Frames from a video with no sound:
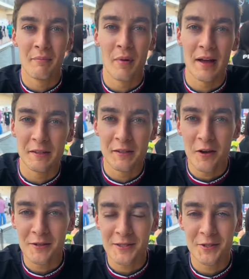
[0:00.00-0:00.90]
My
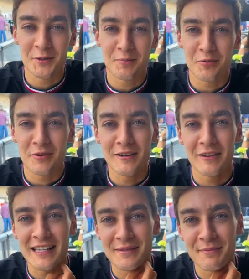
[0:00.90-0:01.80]
go-to
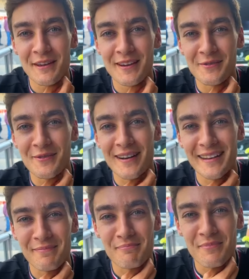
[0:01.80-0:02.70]
pre-race meal
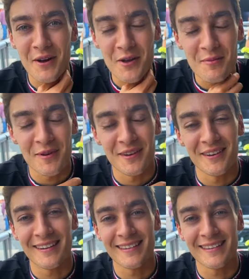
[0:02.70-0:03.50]
at the moment